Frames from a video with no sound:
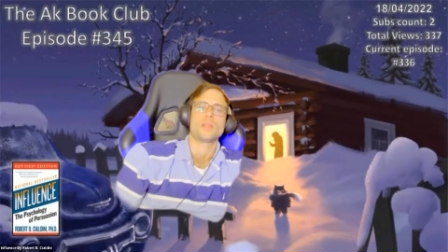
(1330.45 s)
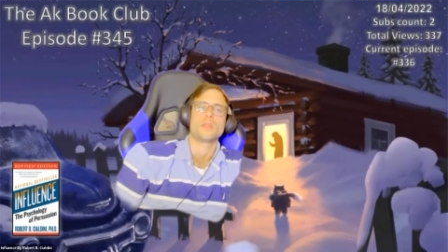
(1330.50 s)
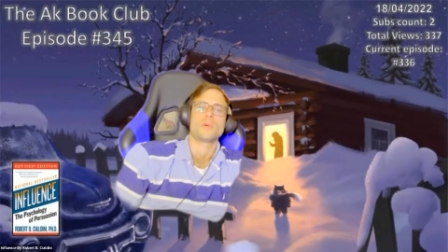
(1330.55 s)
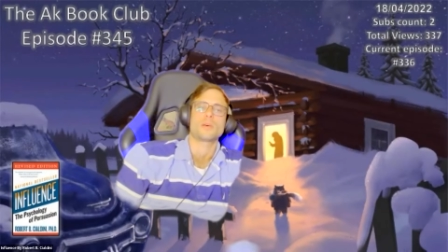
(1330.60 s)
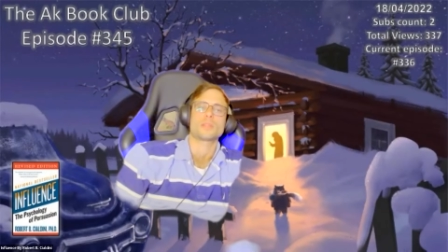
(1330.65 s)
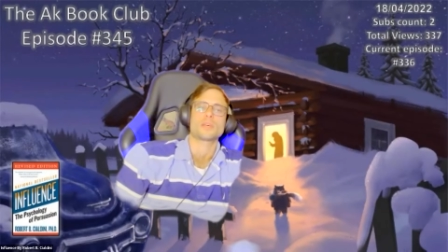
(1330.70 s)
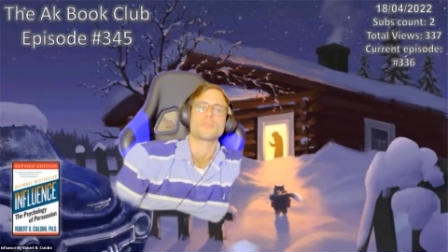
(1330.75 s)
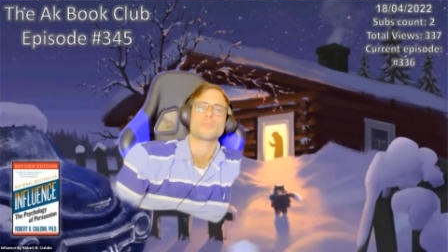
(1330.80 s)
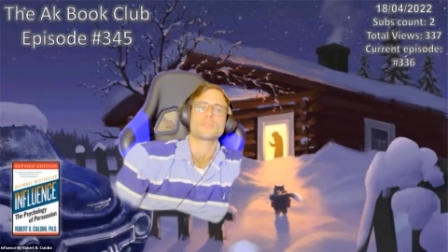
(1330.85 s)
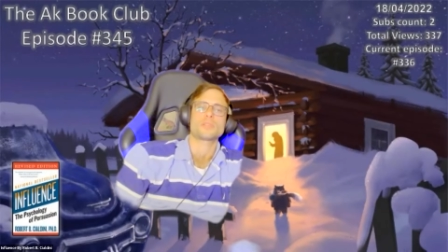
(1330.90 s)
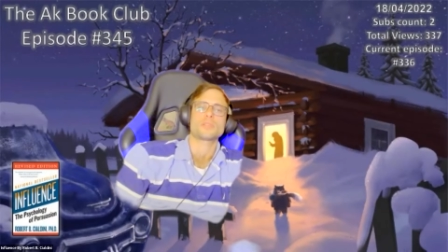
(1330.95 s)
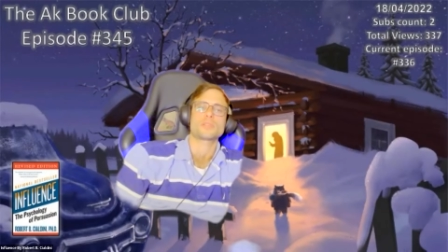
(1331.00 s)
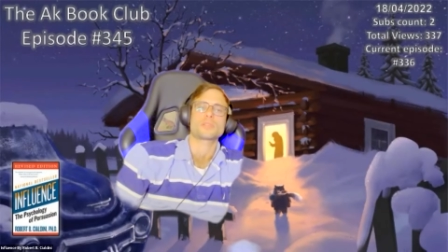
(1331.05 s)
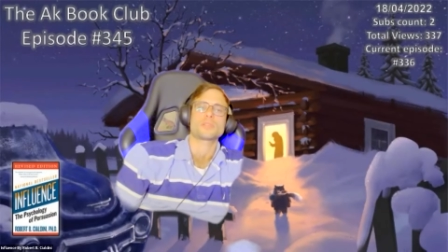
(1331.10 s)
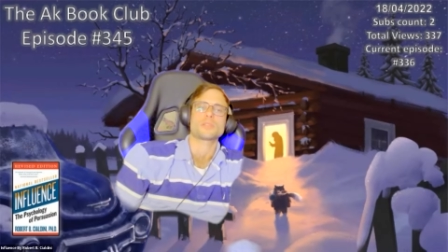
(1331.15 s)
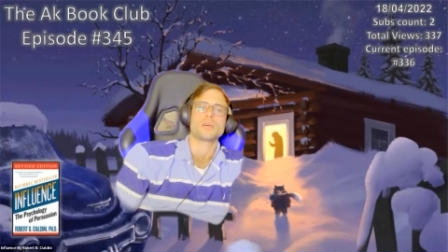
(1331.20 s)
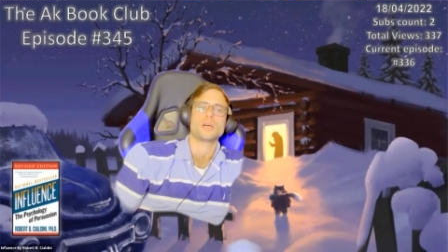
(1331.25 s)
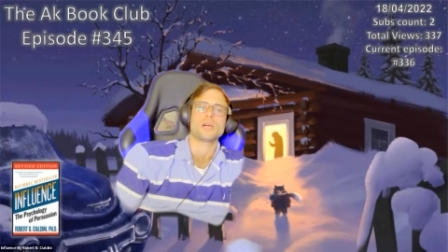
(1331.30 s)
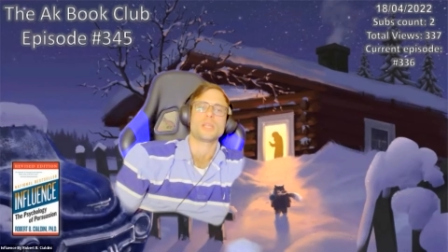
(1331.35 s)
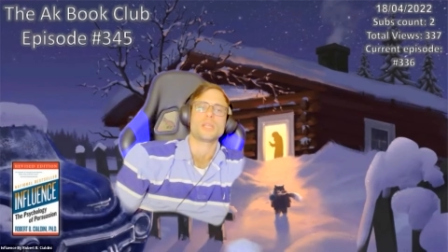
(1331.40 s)
But after
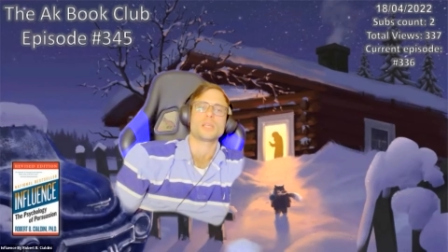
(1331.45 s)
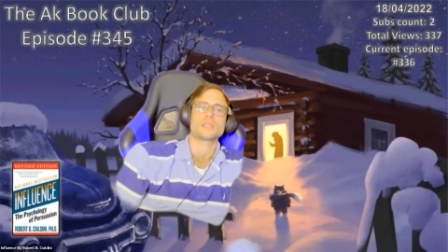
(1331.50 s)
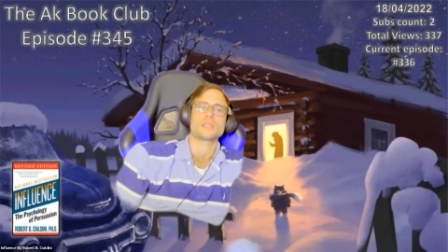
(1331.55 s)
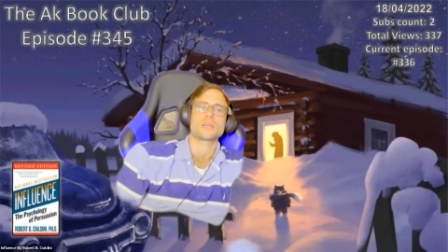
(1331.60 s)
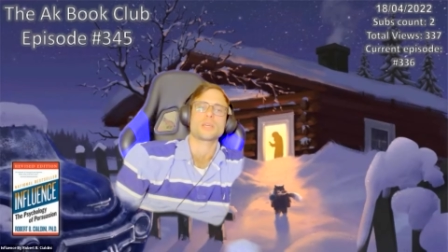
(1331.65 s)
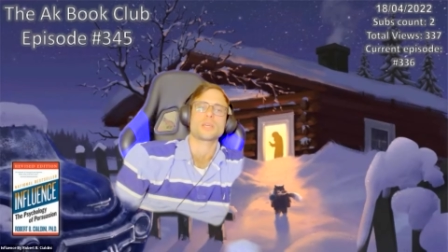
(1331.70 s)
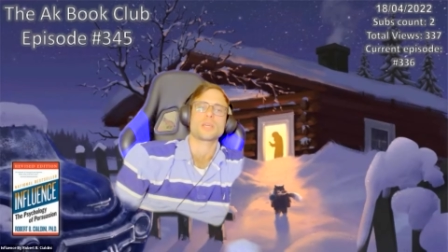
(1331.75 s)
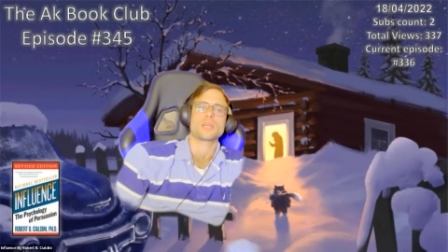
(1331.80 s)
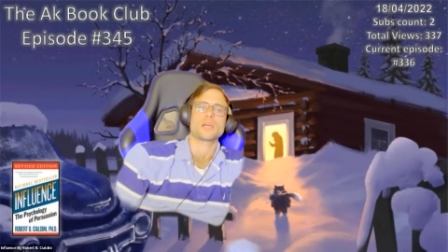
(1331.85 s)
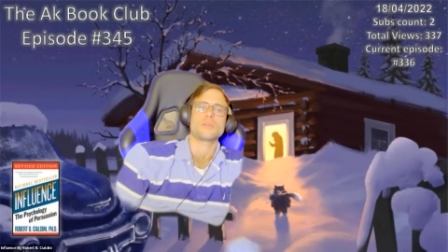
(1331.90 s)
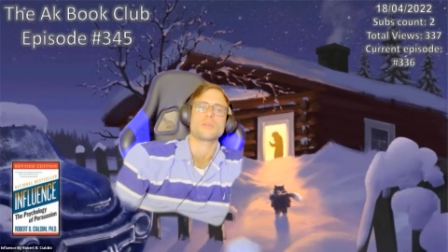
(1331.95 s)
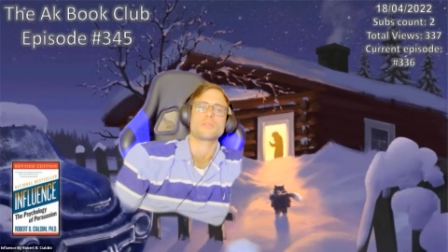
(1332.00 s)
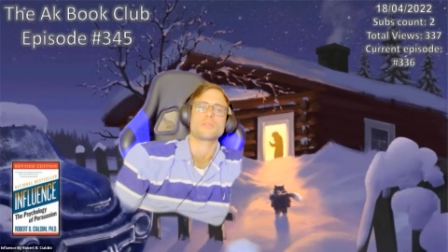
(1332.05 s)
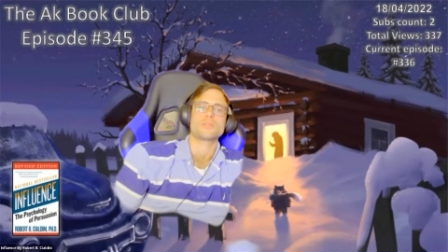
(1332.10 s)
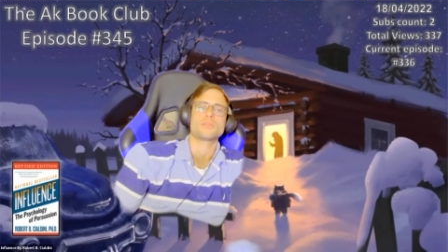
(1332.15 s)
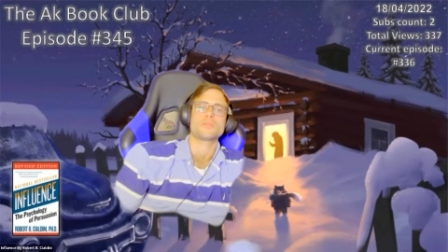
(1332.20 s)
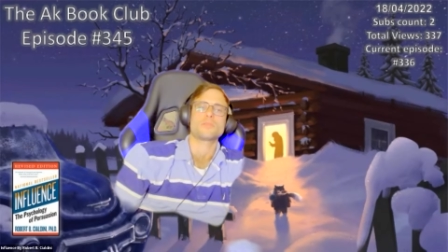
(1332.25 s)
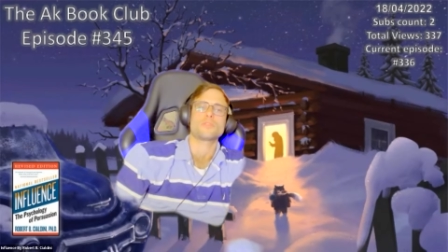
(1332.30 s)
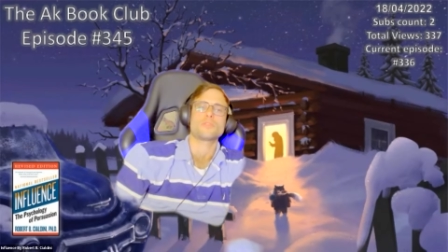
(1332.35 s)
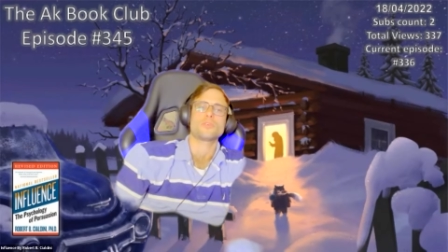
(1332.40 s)
the letter arrived
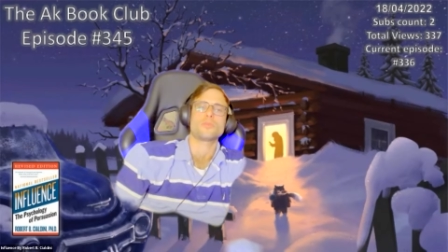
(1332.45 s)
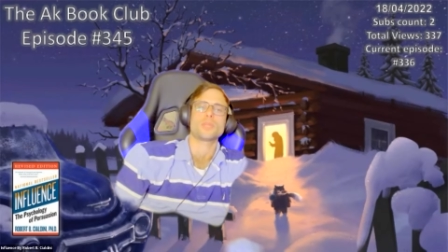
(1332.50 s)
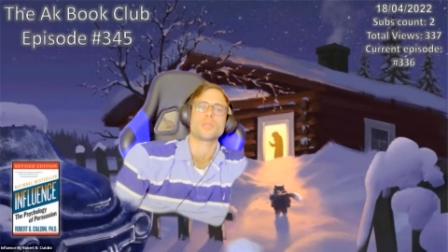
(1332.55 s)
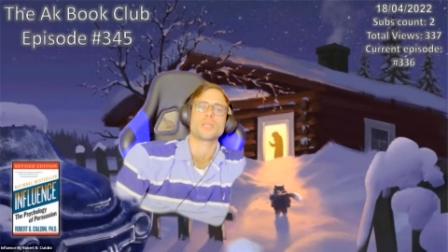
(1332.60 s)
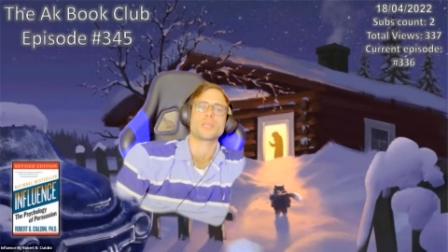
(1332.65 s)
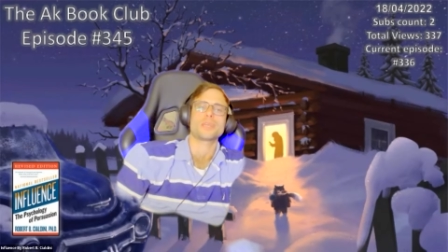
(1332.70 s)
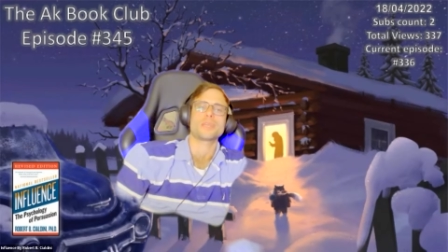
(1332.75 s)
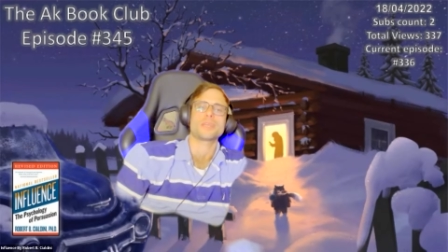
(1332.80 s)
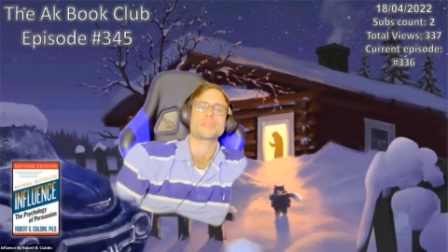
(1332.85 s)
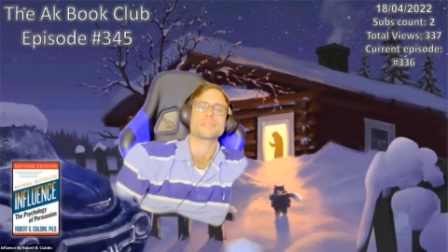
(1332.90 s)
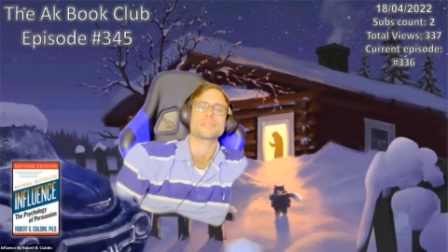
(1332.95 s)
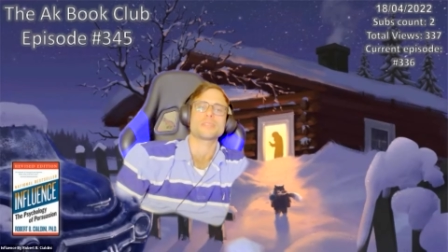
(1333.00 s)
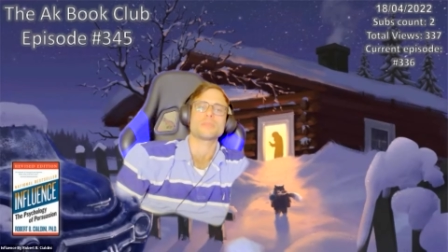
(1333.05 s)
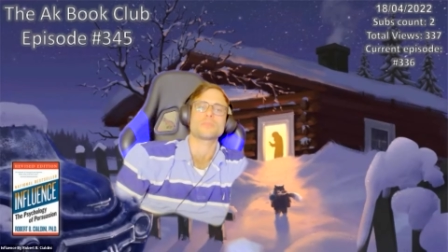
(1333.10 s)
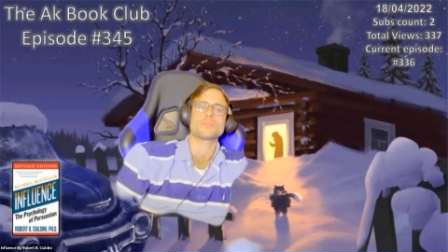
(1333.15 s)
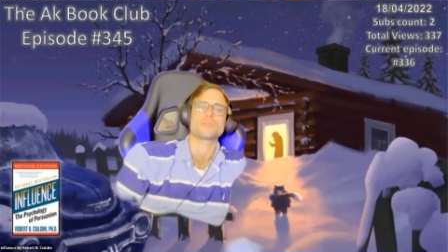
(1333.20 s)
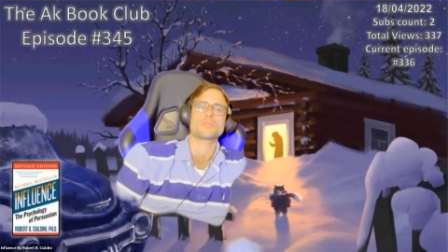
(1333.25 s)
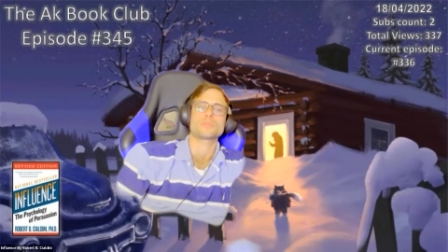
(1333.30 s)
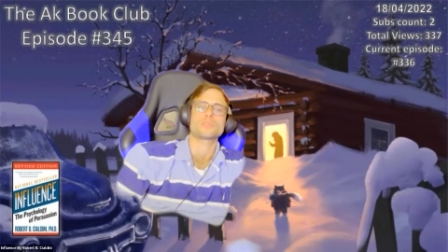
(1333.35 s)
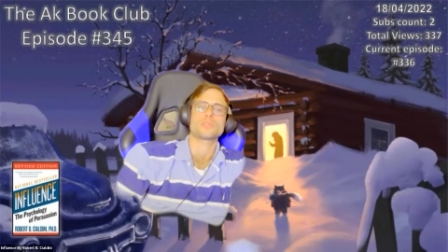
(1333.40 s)
informing
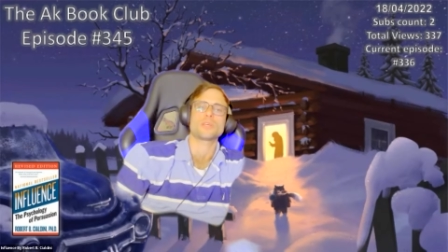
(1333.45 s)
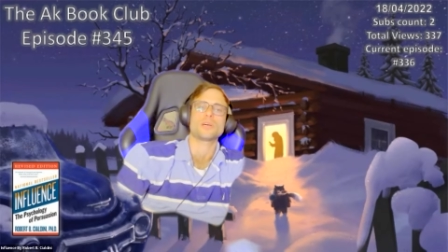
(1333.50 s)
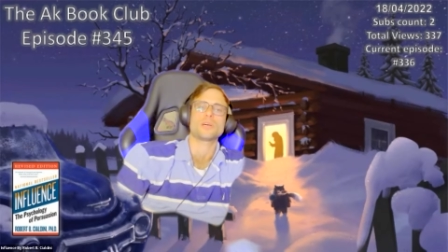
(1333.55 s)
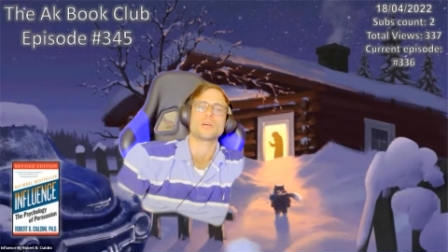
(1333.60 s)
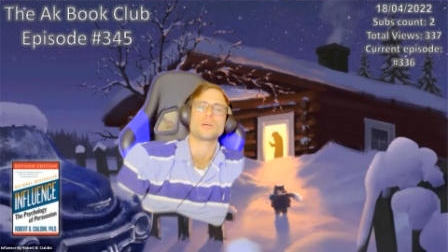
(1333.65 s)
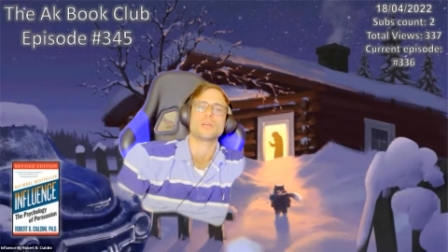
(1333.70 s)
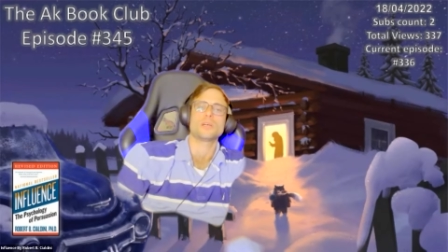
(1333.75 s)
them to the